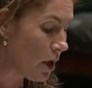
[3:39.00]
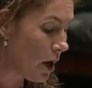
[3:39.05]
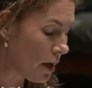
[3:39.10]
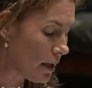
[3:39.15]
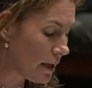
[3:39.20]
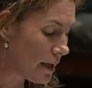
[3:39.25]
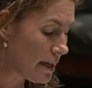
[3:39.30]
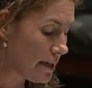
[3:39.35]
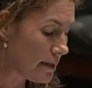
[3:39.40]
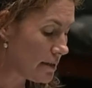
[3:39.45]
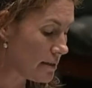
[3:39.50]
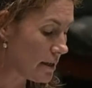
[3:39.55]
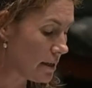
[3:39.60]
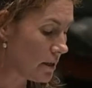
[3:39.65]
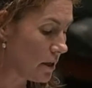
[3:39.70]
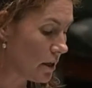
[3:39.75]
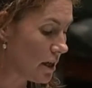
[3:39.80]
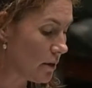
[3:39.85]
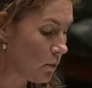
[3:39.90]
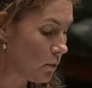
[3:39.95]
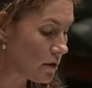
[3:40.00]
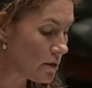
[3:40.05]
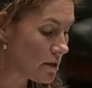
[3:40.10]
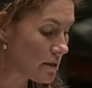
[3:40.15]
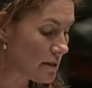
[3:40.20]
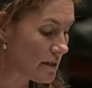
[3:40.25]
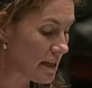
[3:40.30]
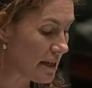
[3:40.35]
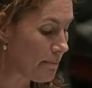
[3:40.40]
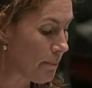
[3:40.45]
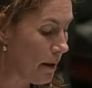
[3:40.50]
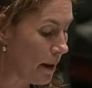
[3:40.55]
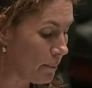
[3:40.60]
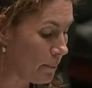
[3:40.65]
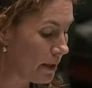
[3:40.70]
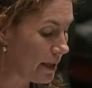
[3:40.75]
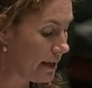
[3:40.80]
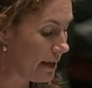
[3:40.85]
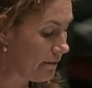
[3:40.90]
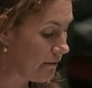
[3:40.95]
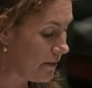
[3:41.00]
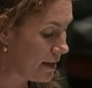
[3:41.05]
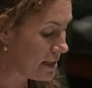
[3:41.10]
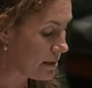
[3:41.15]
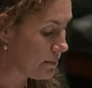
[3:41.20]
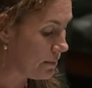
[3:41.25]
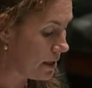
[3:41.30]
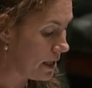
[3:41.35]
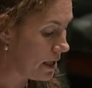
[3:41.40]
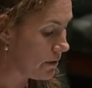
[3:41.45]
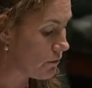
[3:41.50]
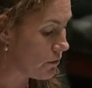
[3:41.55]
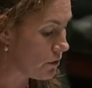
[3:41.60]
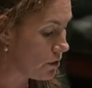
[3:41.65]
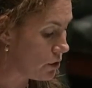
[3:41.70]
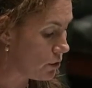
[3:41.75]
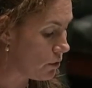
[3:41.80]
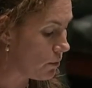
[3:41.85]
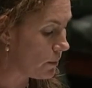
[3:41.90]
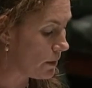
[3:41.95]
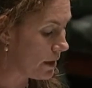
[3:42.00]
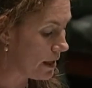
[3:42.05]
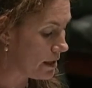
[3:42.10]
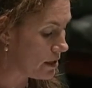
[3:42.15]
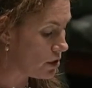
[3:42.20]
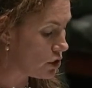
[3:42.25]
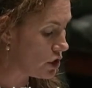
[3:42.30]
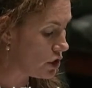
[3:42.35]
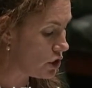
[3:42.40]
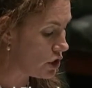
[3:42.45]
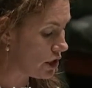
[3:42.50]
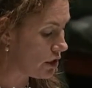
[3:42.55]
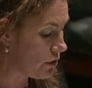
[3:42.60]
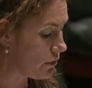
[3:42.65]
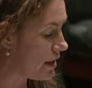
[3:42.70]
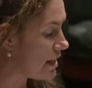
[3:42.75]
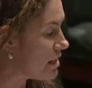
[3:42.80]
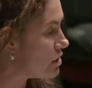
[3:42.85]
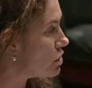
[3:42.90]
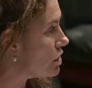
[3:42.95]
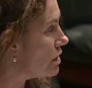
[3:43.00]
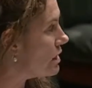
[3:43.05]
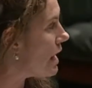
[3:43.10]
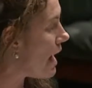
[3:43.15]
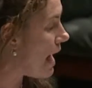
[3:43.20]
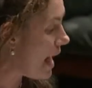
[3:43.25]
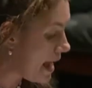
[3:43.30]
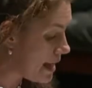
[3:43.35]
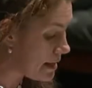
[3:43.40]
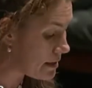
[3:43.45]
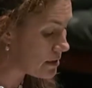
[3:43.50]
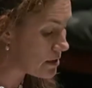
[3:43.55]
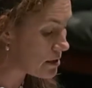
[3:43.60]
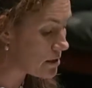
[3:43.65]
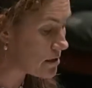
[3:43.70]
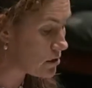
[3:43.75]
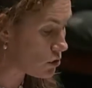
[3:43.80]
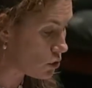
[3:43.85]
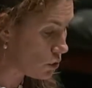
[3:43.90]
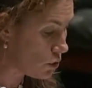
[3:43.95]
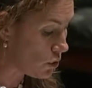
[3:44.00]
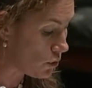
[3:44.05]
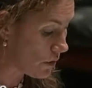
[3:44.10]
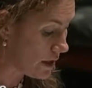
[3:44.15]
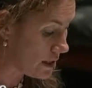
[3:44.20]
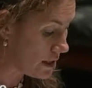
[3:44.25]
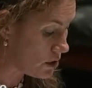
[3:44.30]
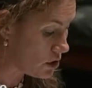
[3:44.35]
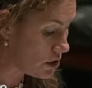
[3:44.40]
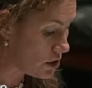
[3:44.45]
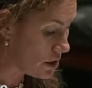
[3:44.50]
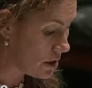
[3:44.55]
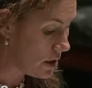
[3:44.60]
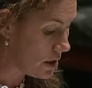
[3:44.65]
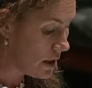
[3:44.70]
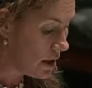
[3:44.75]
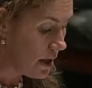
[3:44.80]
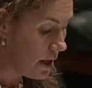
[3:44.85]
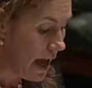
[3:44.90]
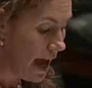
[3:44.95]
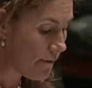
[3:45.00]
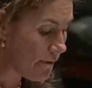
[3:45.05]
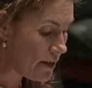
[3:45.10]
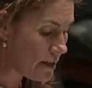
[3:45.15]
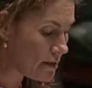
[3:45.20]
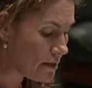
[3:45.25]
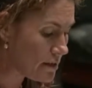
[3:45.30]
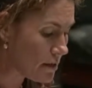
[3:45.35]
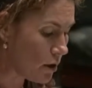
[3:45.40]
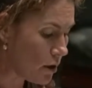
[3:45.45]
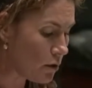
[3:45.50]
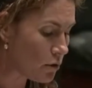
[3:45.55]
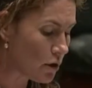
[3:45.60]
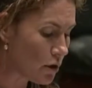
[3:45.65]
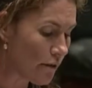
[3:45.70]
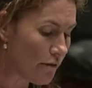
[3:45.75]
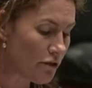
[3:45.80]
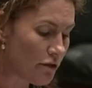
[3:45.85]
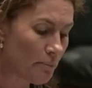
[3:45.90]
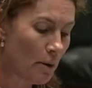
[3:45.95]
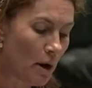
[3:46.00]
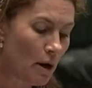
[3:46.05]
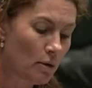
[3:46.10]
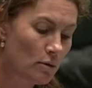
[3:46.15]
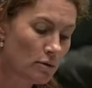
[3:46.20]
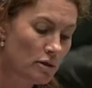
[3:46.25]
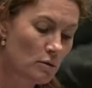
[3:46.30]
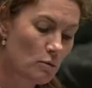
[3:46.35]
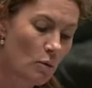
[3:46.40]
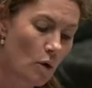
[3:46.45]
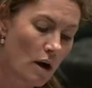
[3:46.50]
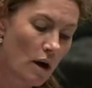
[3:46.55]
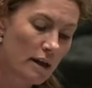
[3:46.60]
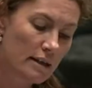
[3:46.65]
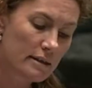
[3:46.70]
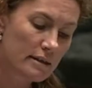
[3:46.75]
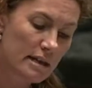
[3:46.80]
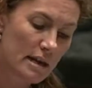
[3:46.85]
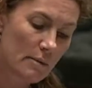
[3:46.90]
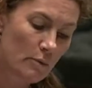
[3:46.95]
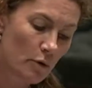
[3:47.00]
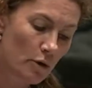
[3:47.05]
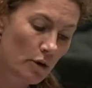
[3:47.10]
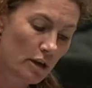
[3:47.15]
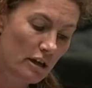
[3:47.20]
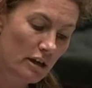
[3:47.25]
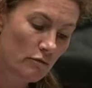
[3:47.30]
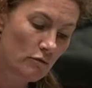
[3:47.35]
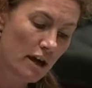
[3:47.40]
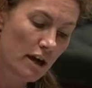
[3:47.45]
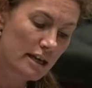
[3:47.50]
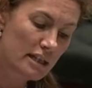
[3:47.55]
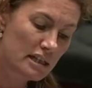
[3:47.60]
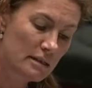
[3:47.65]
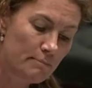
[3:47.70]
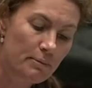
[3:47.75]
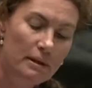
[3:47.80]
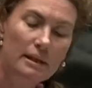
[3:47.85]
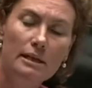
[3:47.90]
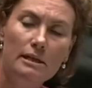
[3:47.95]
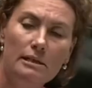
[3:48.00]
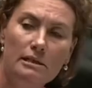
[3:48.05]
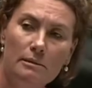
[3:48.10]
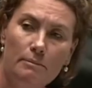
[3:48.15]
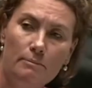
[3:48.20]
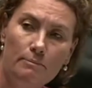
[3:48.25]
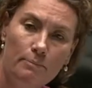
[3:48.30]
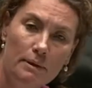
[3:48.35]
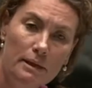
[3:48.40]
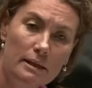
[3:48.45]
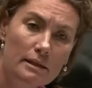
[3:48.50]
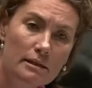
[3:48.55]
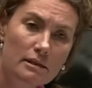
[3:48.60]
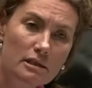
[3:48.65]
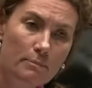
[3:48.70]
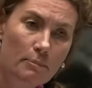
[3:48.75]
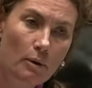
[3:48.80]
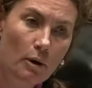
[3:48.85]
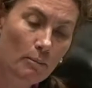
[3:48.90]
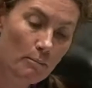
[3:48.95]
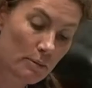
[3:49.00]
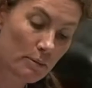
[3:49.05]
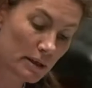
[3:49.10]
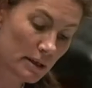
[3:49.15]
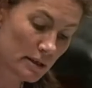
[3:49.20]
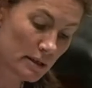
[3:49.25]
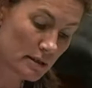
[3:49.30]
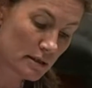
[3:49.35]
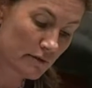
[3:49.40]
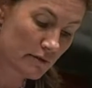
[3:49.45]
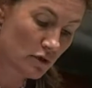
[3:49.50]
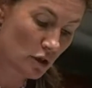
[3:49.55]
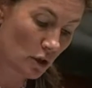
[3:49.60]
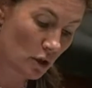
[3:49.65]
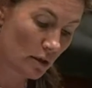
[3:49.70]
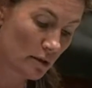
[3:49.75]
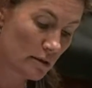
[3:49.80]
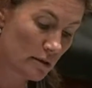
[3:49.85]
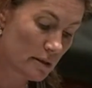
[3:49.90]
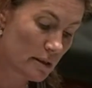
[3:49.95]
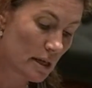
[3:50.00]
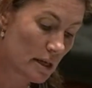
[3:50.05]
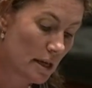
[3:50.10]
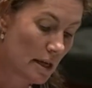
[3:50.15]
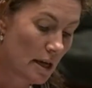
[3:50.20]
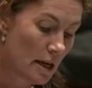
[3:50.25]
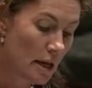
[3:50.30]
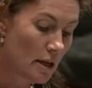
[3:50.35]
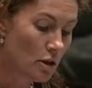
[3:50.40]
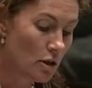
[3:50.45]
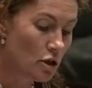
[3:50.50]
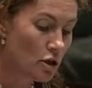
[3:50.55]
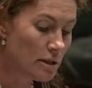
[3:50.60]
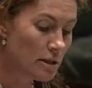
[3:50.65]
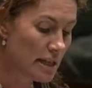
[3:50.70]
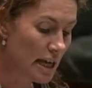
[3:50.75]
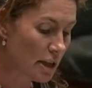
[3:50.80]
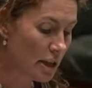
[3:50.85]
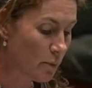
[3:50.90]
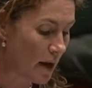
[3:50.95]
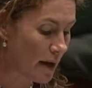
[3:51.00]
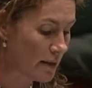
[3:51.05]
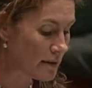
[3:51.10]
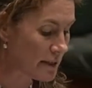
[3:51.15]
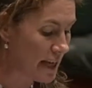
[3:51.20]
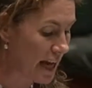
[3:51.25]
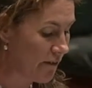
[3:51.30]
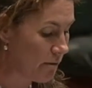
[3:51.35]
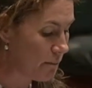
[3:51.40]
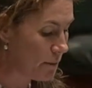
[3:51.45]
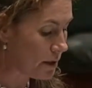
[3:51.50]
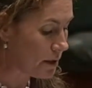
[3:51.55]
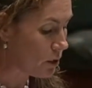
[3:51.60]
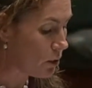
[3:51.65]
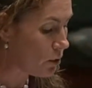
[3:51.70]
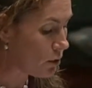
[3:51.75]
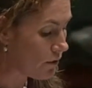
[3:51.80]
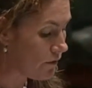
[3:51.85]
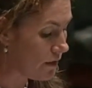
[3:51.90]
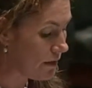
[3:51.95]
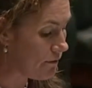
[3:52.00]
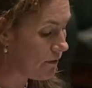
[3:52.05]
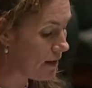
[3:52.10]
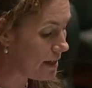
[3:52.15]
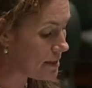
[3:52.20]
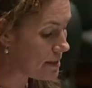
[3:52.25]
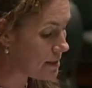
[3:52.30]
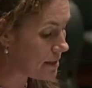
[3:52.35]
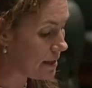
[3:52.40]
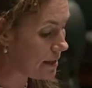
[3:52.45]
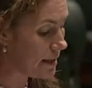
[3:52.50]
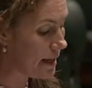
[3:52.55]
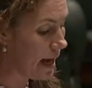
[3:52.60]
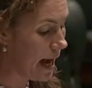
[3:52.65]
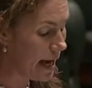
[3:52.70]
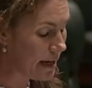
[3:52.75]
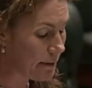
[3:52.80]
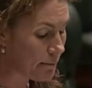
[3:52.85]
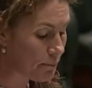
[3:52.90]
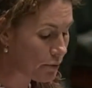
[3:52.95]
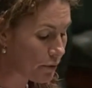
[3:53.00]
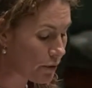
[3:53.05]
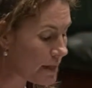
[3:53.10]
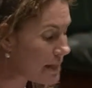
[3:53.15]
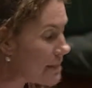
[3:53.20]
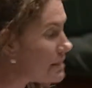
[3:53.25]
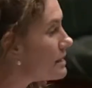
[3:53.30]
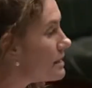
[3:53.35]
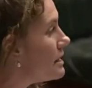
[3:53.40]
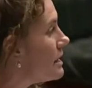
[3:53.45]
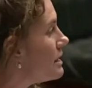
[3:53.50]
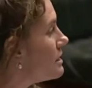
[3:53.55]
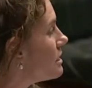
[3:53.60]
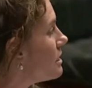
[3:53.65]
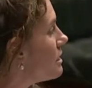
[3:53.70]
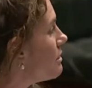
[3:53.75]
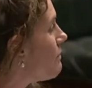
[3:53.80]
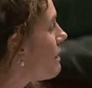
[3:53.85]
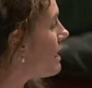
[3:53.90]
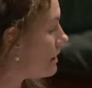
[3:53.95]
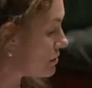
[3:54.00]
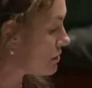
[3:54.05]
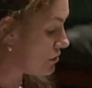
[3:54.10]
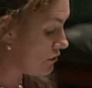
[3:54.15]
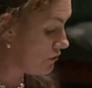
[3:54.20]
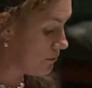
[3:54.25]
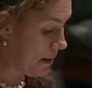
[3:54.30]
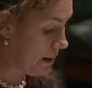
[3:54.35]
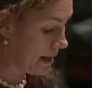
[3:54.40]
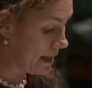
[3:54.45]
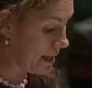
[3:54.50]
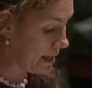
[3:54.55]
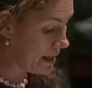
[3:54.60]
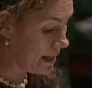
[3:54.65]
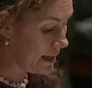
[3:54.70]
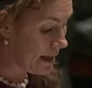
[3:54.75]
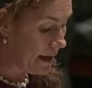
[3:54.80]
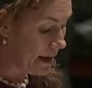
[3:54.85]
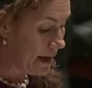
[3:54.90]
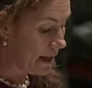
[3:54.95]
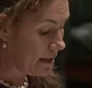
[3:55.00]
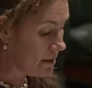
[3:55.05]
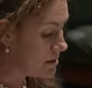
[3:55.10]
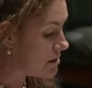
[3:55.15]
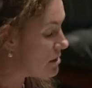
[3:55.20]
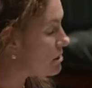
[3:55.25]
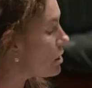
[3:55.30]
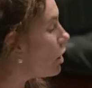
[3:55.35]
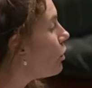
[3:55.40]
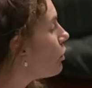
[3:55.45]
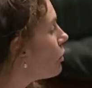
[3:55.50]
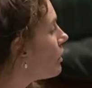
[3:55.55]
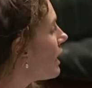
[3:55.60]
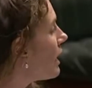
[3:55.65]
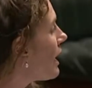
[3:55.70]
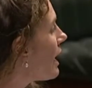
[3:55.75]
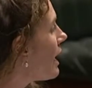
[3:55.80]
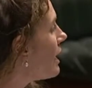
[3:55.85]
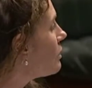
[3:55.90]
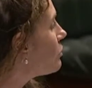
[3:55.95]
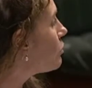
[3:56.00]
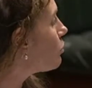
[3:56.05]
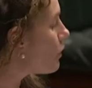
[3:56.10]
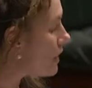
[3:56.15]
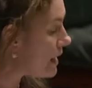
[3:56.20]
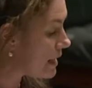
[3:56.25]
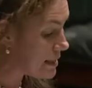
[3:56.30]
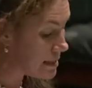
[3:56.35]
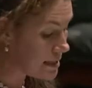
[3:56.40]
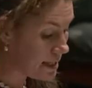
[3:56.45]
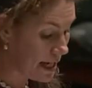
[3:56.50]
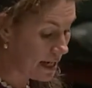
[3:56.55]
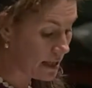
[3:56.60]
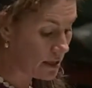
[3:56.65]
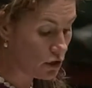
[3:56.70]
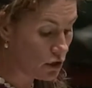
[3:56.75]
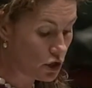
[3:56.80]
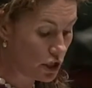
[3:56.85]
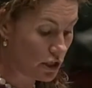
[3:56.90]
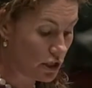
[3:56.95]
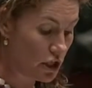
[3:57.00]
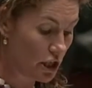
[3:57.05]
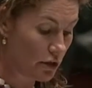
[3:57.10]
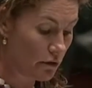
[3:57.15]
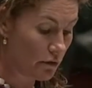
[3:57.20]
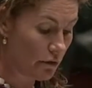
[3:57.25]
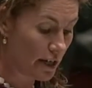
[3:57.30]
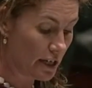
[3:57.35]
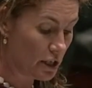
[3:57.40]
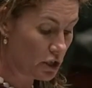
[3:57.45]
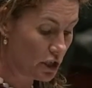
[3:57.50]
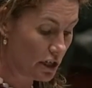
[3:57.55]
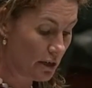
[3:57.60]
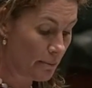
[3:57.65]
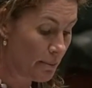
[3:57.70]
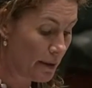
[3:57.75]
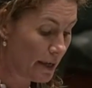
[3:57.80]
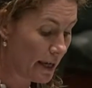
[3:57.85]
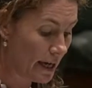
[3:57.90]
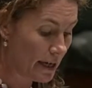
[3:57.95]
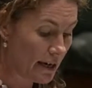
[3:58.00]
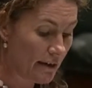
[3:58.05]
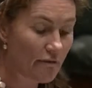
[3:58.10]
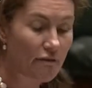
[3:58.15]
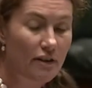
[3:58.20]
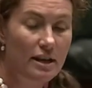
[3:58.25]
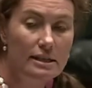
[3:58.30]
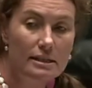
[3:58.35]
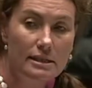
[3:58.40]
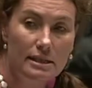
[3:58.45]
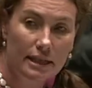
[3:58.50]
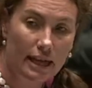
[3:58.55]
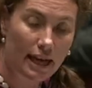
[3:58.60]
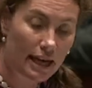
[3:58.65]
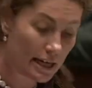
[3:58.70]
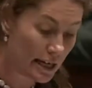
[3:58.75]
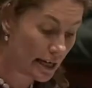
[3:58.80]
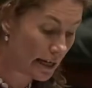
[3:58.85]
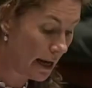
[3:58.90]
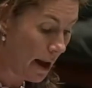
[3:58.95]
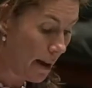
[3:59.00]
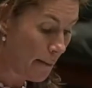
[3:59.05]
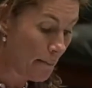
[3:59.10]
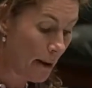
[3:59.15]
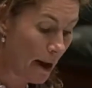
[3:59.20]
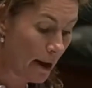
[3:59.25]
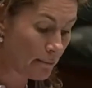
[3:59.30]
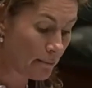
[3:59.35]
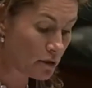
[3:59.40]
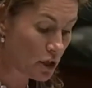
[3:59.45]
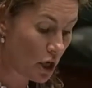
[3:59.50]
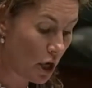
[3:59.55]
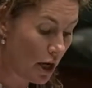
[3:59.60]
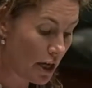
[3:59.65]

colleagues and I want to see public investment in renewable energy generation and storage. Having sold off the poles and wires network and raised billions upon billions of dollars, the New South Wales government could have invested an unprecedented amount of money in solar and wind energy generation and begun investigating pumped